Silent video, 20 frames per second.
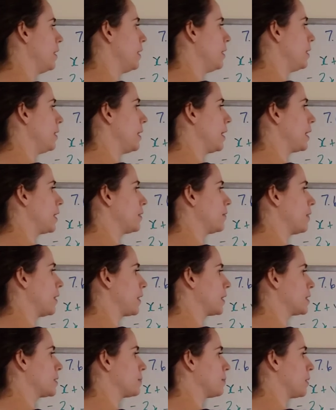Negative
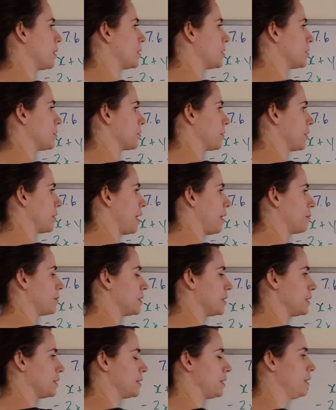x plus 3. That was
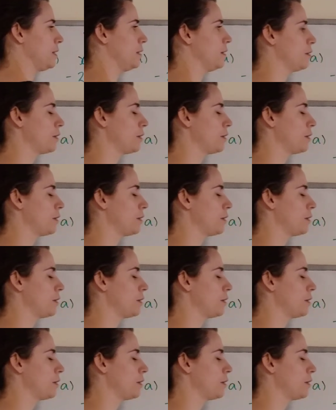easy.